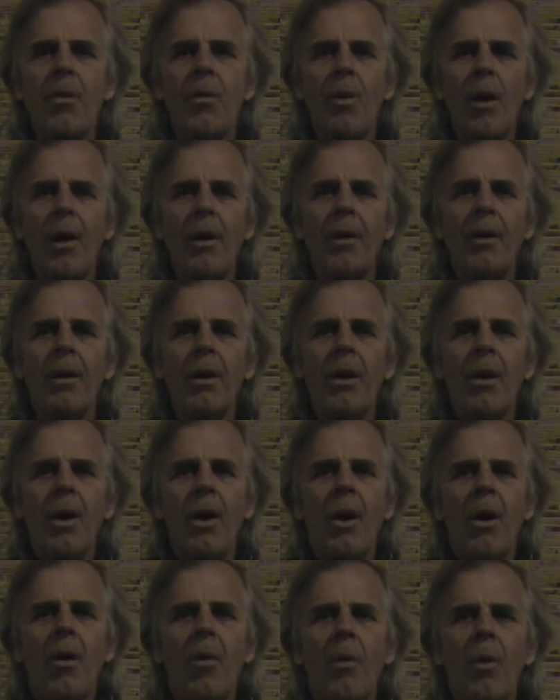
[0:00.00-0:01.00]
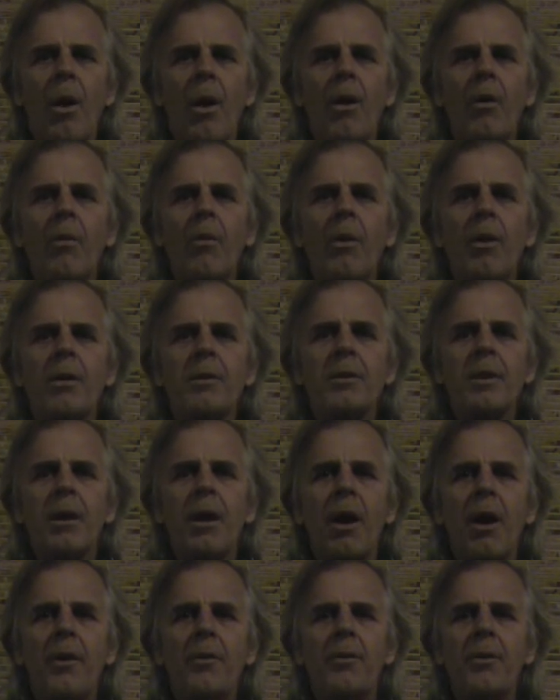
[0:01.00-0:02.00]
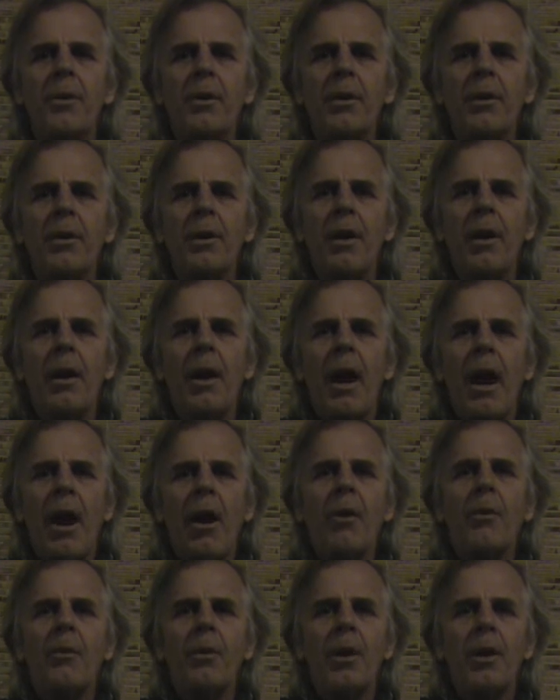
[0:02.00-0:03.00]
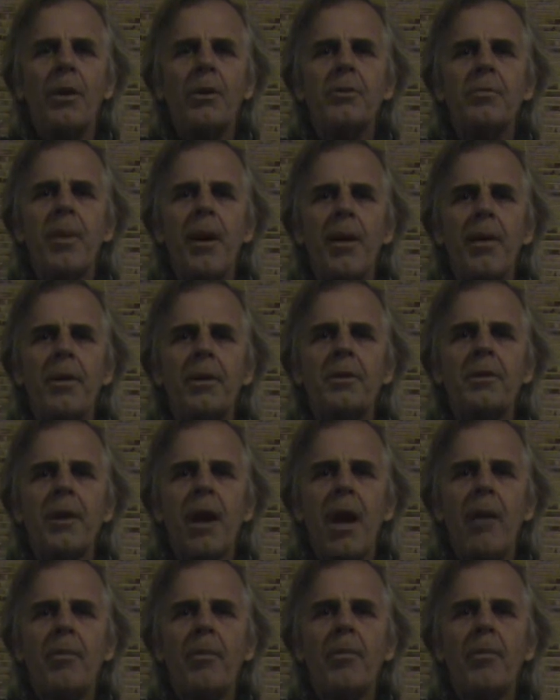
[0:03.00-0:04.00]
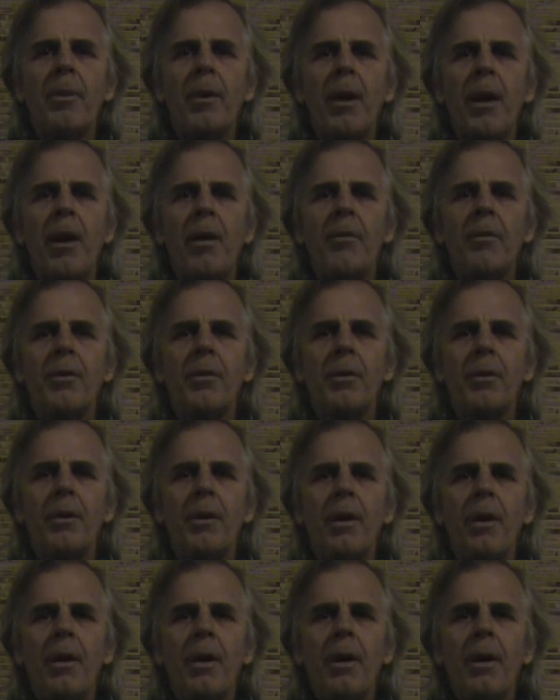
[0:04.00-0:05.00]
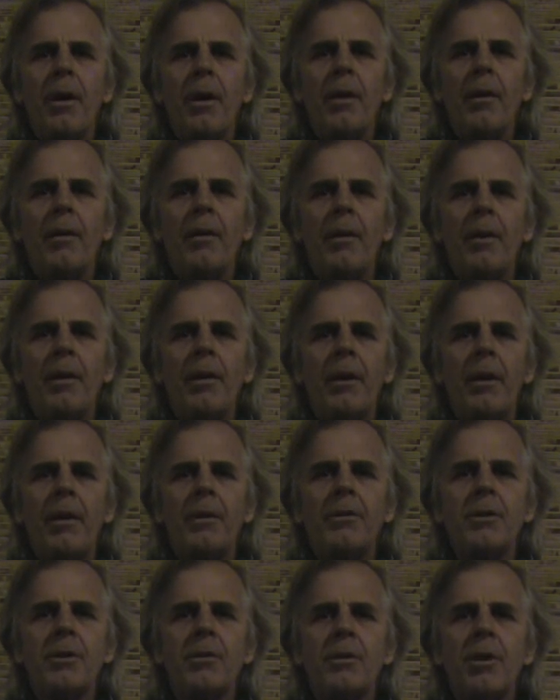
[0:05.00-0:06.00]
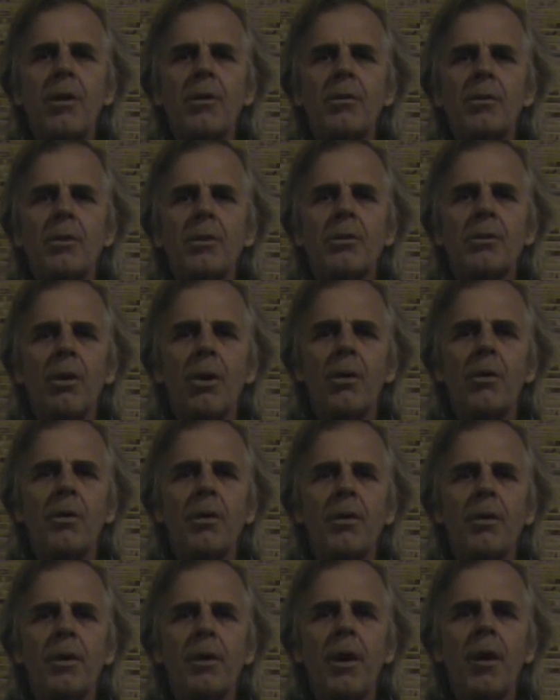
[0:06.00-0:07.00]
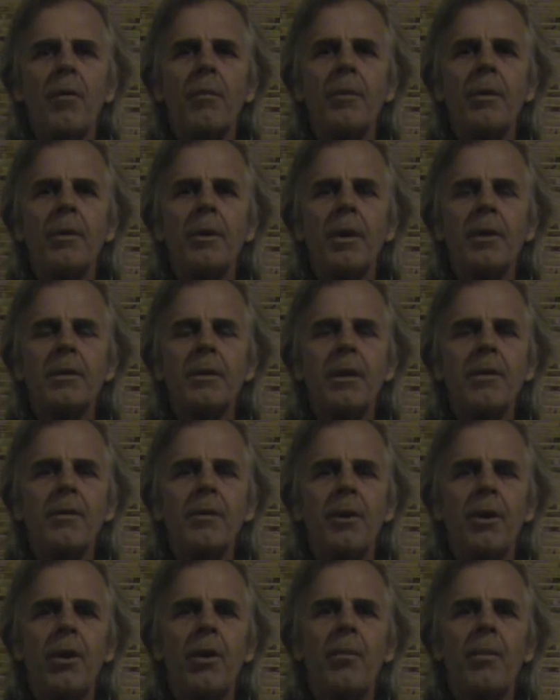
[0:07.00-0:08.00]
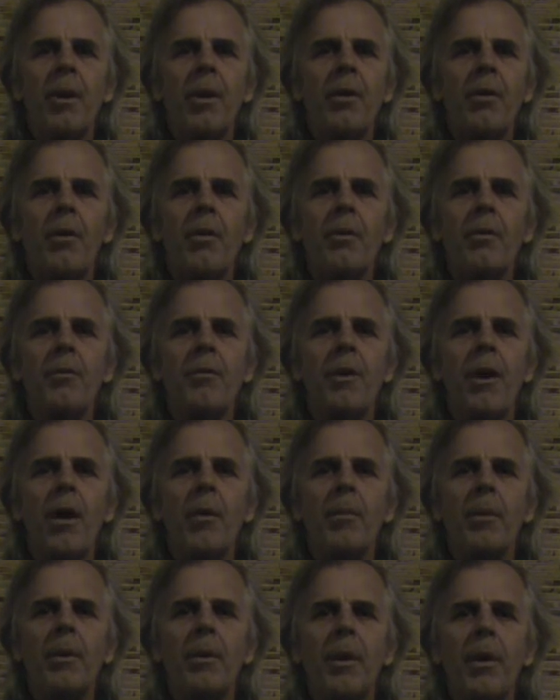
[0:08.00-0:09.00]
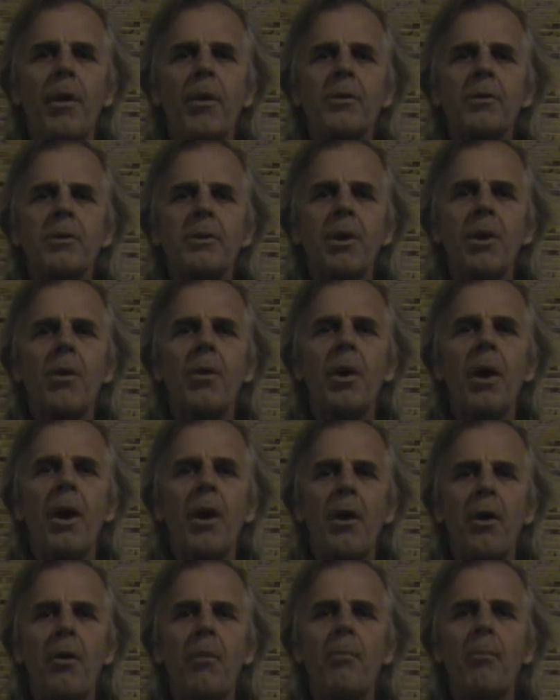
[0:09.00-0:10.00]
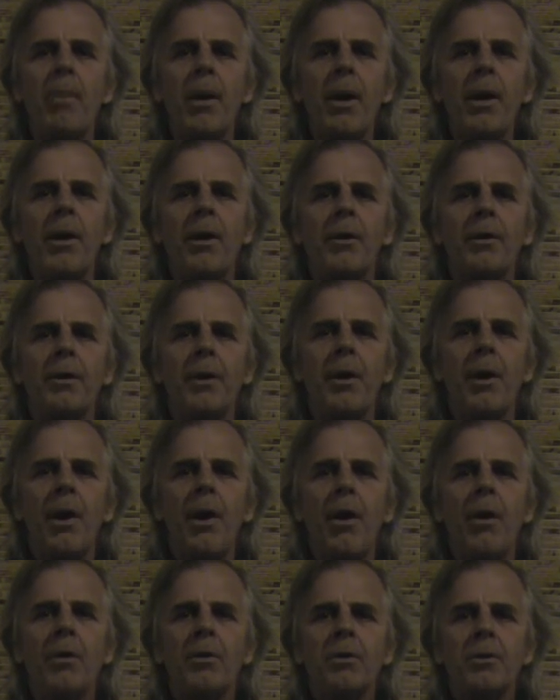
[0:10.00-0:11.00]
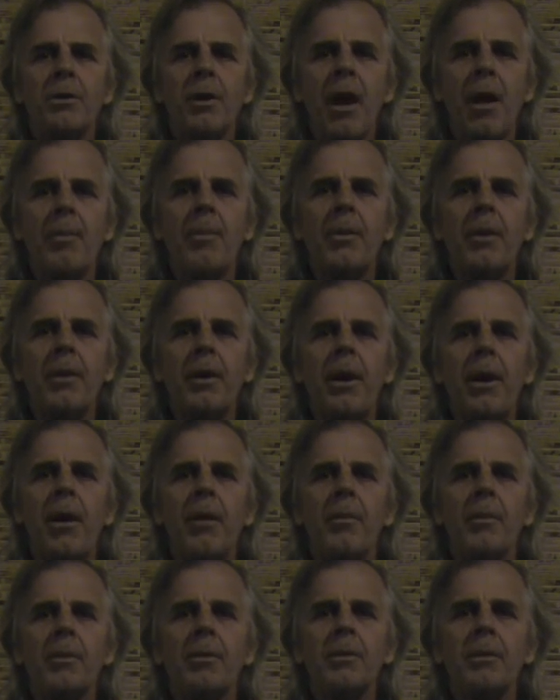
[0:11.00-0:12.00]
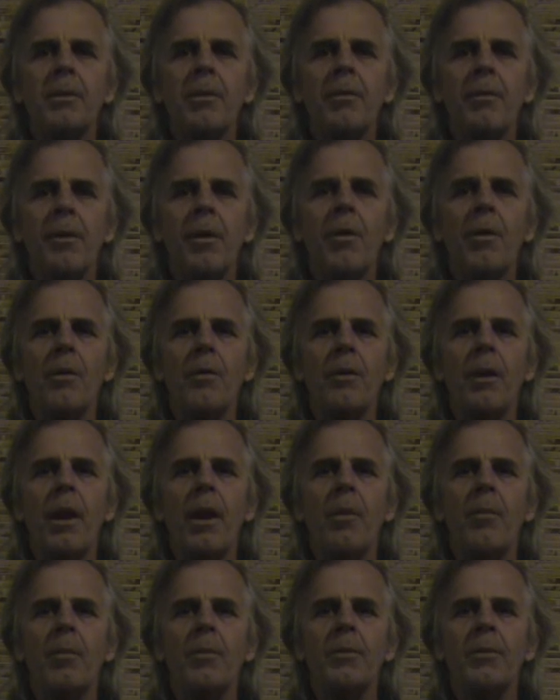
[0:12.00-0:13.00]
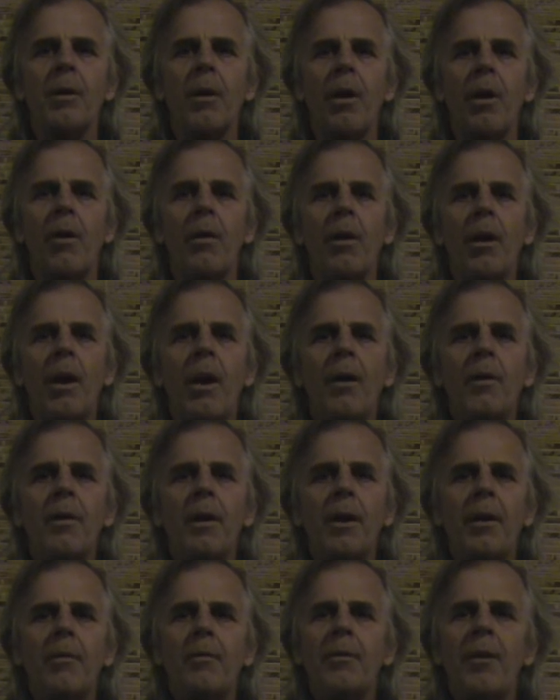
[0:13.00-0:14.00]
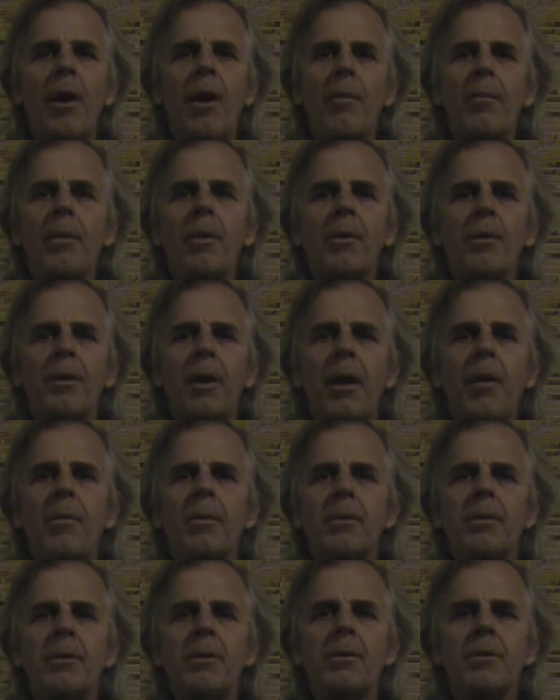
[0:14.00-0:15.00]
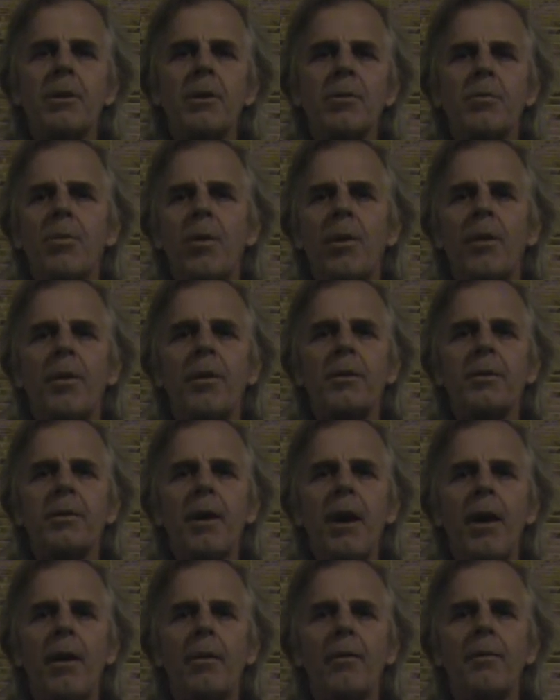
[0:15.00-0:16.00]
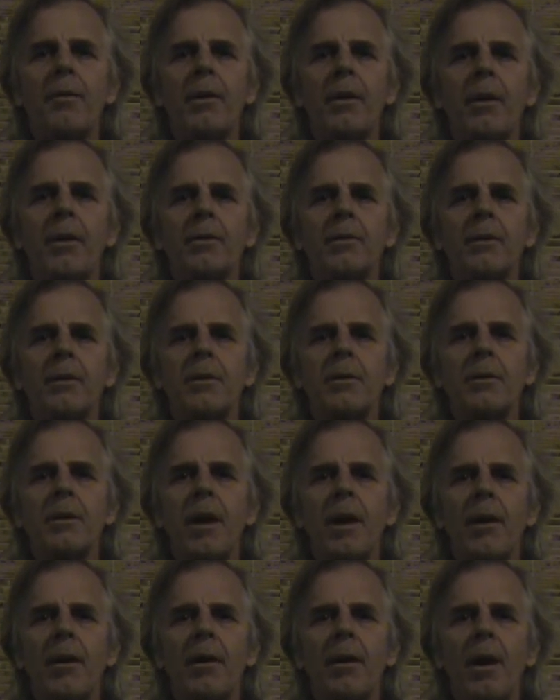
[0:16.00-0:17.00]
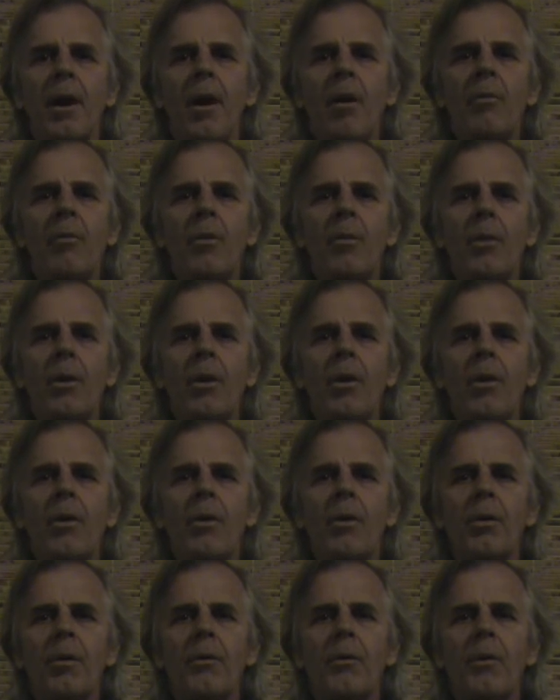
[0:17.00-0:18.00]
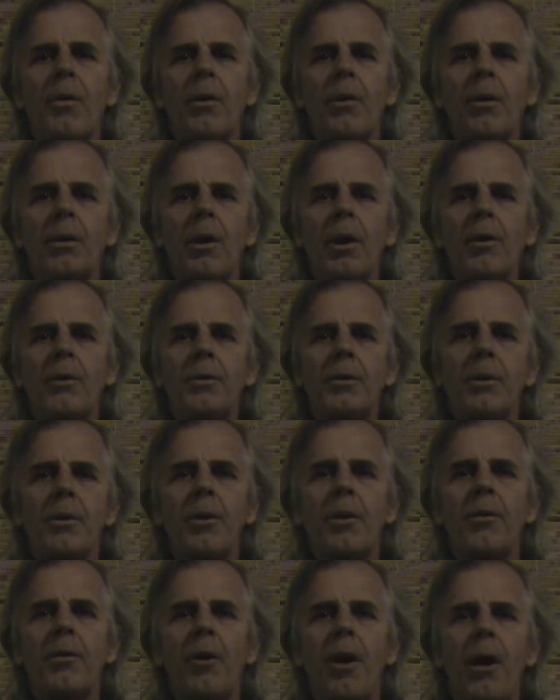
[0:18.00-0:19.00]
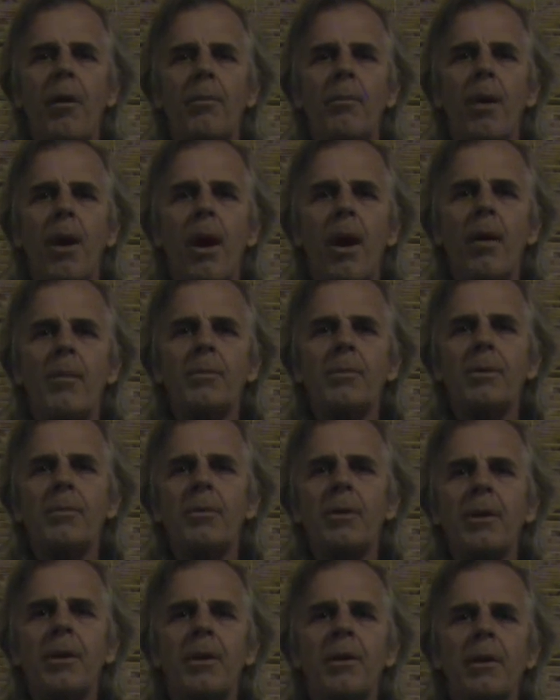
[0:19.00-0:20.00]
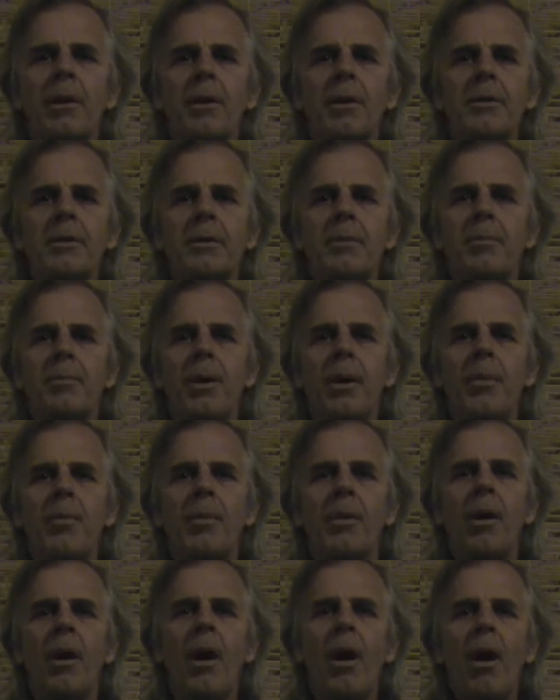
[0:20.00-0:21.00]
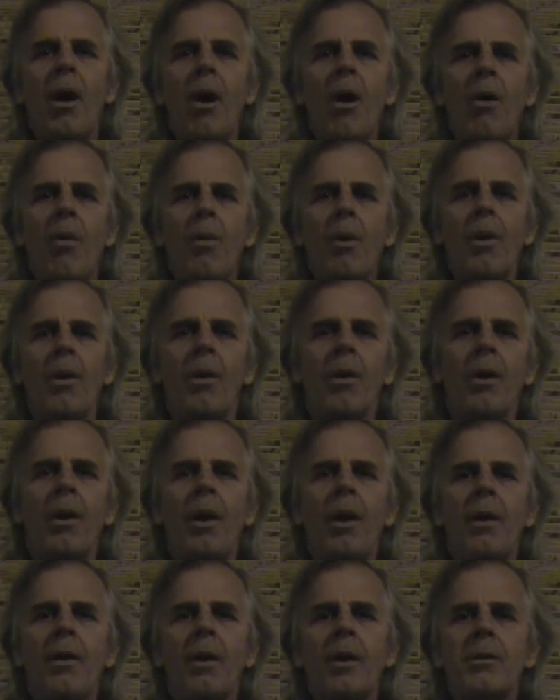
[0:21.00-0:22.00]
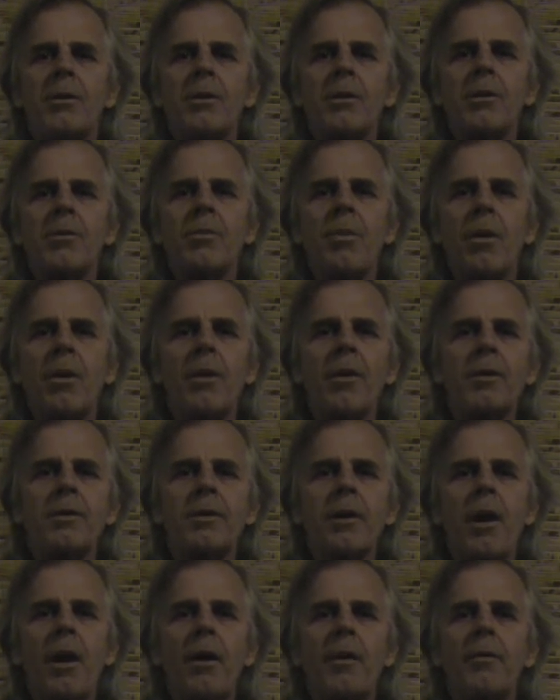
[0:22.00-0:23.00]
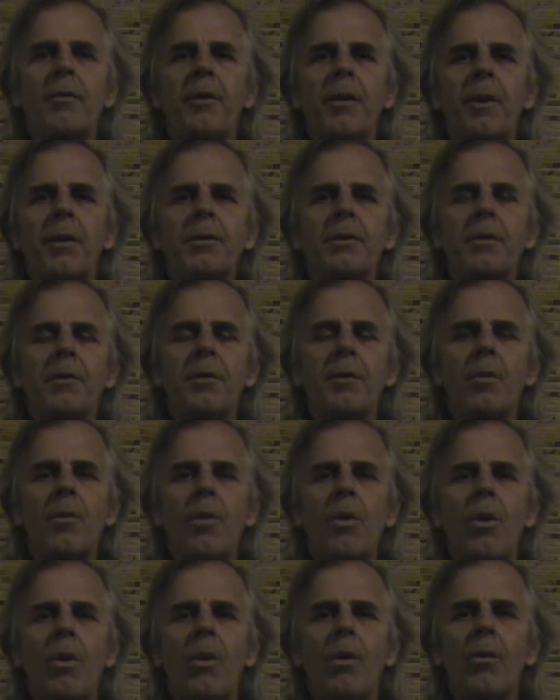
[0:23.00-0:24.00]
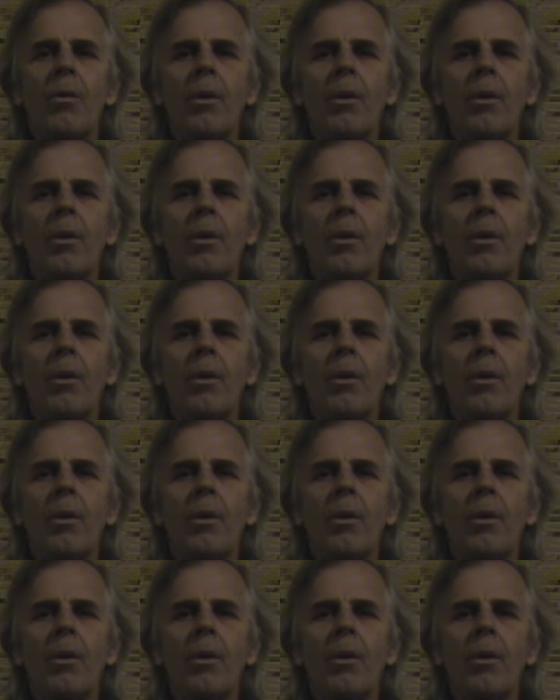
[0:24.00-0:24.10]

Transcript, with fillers: Why, are, why aren't we as a country outraged by this type of behavior? it, it just goes to show you that the government doesn't even care about our own environment. They are so hell bent on stopping cannabis and the flow of cannabis and all, that environmental damage is just one of the side effects. It's like when we go to a foreign country to drop bombs and we kill innocent people. Oh, well, that's just one of the side effects of the war.